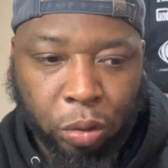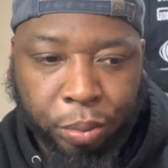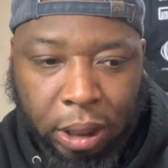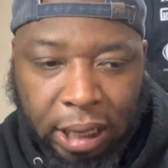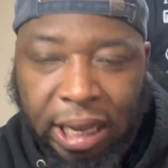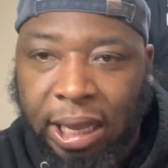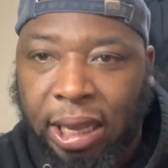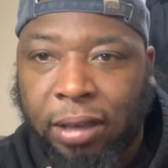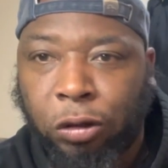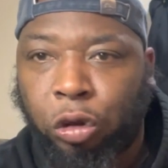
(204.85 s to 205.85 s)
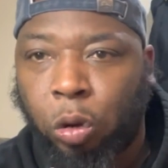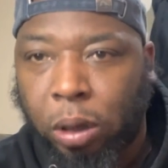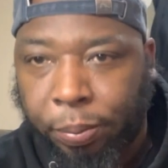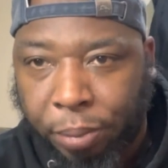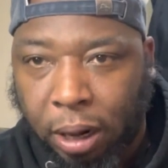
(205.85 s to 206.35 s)
but he is
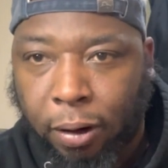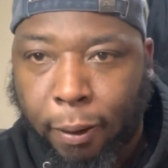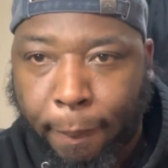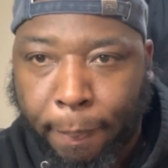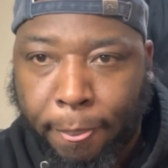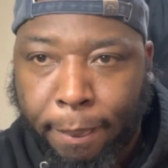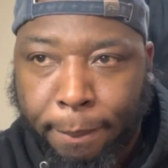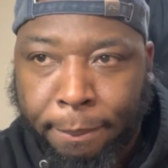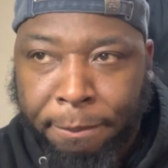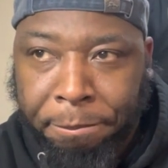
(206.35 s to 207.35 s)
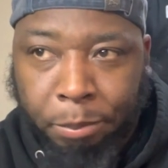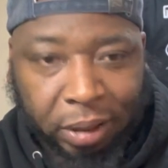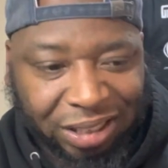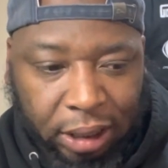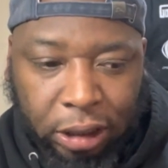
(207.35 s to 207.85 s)
doing better. My
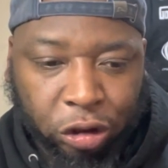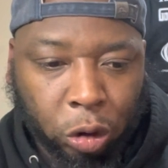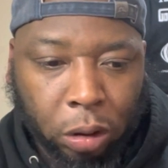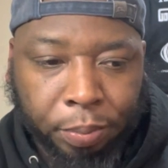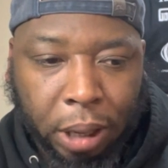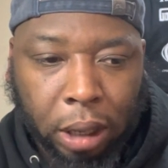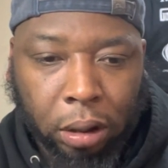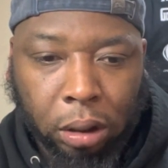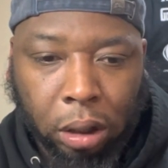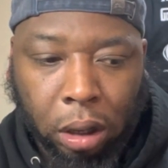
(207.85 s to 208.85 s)
son is doing better.